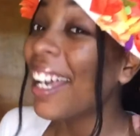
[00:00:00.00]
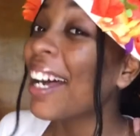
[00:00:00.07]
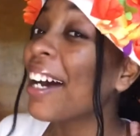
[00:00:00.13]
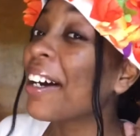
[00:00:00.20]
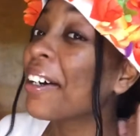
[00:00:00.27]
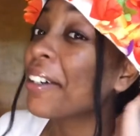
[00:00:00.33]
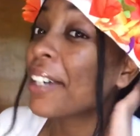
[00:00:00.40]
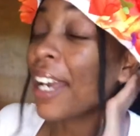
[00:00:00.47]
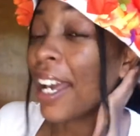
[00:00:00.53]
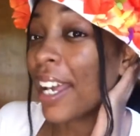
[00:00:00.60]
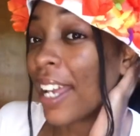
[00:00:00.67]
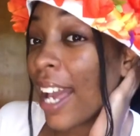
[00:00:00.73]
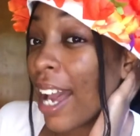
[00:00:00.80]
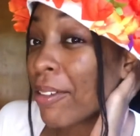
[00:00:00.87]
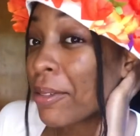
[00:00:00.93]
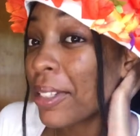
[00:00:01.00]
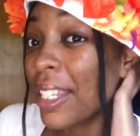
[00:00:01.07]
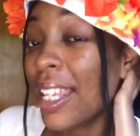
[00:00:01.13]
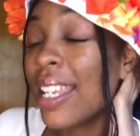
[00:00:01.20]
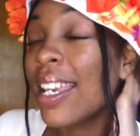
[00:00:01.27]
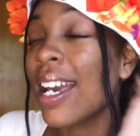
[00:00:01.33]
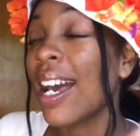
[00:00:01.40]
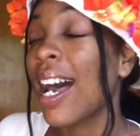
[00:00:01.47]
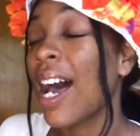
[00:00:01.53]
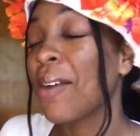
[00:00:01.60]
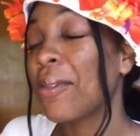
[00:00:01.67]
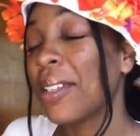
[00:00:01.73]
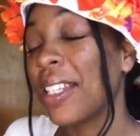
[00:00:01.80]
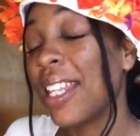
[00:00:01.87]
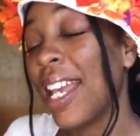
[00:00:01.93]
Okay, I really
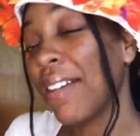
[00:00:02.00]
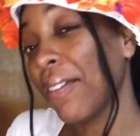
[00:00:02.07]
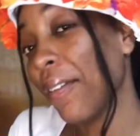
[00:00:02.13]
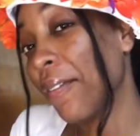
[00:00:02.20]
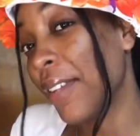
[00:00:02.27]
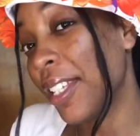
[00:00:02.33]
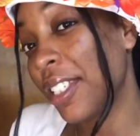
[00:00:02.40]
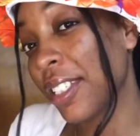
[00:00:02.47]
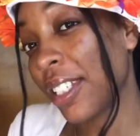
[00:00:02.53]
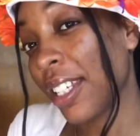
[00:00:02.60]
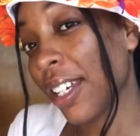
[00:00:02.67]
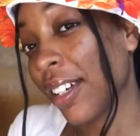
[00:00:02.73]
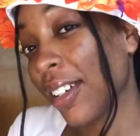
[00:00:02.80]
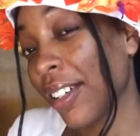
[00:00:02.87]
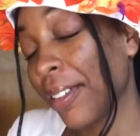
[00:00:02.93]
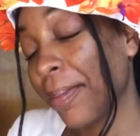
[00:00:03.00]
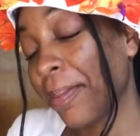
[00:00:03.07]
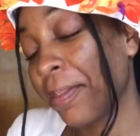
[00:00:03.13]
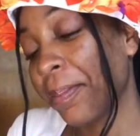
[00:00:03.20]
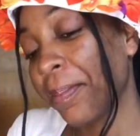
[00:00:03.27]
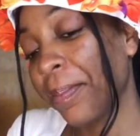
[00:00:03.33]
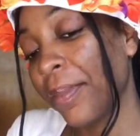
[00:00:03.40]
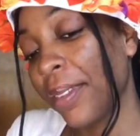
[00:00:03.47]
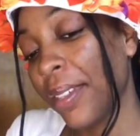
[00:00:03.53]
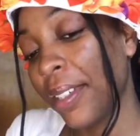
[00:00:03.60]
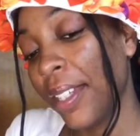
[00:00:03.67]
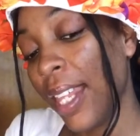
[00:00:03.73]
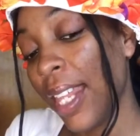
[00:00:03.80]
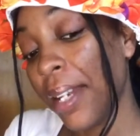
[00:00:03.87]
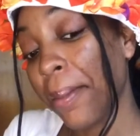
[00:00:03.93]
have a vision, y'all,
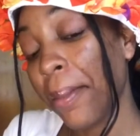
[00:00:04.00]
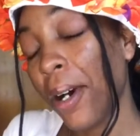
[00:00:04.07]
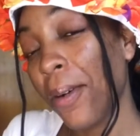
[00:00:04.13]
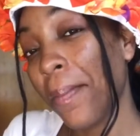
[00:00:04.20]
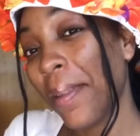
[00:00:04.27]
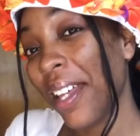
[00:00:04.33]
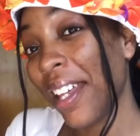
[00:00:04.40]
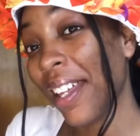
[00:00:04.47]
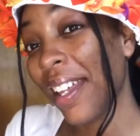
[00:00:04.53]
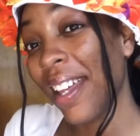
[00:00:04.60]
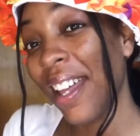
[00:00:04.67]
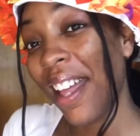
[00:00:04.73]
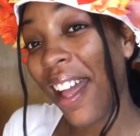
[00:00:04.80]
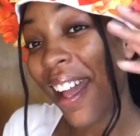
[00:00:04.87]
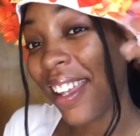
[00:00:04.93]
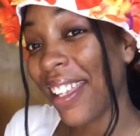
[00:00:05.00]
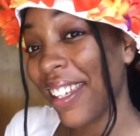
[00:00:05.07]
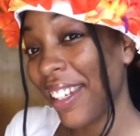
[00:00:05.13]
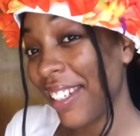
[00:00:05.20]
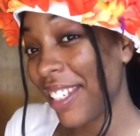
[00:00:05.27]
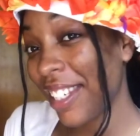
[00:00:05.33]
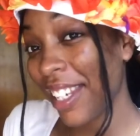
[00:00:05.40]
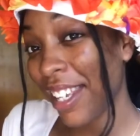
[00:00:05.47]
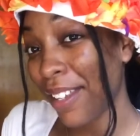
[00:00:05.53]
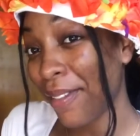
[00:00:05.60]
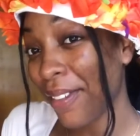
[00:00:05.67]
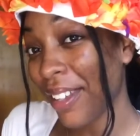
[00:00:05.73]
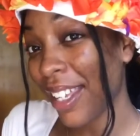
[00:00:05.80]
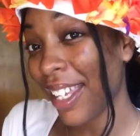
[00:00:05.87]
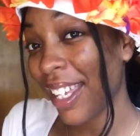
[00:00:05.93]
and I'm hoping I can achieve
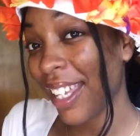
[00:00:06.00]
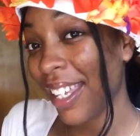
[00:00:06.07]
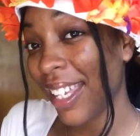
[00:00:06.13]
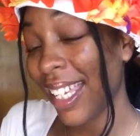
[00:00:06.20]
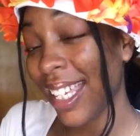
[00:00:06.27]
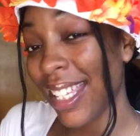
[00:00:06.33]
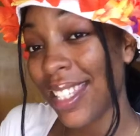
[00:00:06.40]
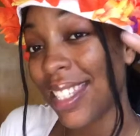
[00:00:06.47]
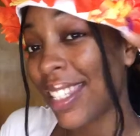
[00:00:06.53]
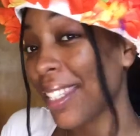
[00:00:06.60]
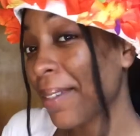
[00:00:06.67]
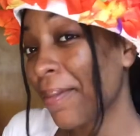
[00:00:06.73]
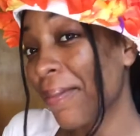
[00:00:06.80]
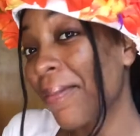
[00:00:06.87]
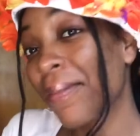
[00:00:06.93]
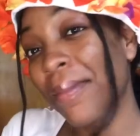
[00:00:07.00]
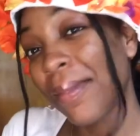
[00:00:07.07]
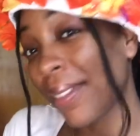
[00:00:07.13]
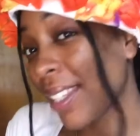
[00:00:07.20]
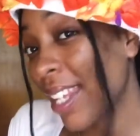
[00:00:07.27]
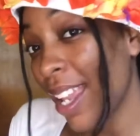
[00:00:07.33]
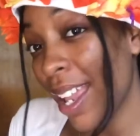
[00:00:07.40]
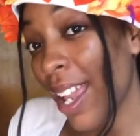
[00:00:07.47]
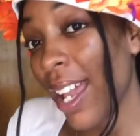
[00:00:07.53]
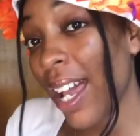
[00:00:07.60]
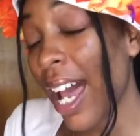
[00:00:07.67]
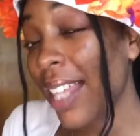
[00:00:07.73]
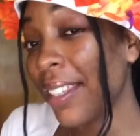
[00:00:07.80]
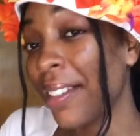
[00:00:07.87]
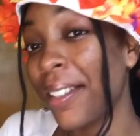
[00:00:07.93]
it because
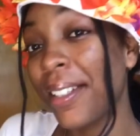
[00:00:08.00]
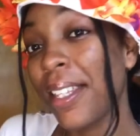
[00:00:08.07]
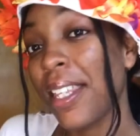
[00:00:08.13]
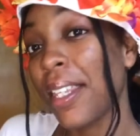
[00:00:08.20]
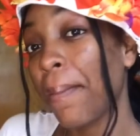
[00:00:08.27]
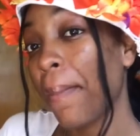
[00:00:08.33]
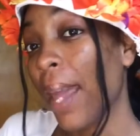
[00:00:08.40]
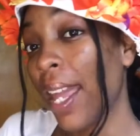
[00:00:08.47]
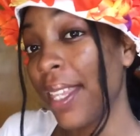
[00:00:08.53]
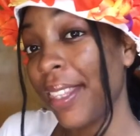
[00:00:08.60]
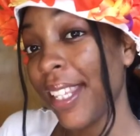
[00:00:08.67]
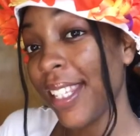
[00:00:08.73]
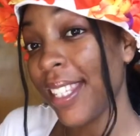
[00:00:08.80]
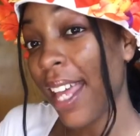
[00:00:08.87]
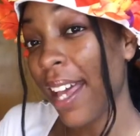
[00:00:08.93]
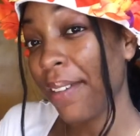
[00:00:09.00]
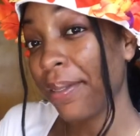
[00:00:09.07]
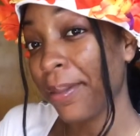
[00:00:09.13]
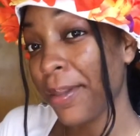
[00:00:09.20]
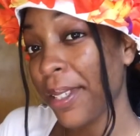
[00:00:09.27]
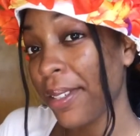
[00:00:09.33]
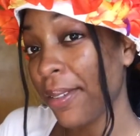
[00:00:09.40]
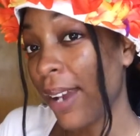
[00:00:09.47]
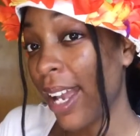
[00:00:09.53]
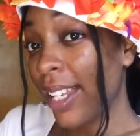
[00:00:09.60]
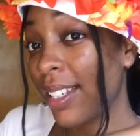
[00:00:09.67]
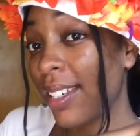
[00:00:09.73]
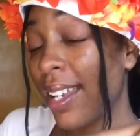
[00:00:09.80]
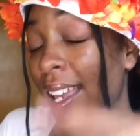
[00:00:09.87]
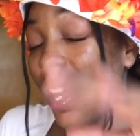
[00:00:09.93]
I literally made this hat from
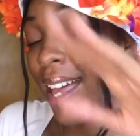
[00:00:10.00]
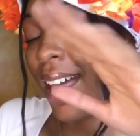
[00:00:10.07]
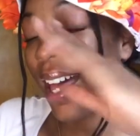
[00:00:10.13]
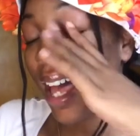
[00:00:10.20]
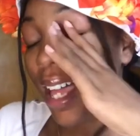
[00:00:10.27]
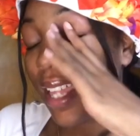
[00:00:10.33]
scratch. I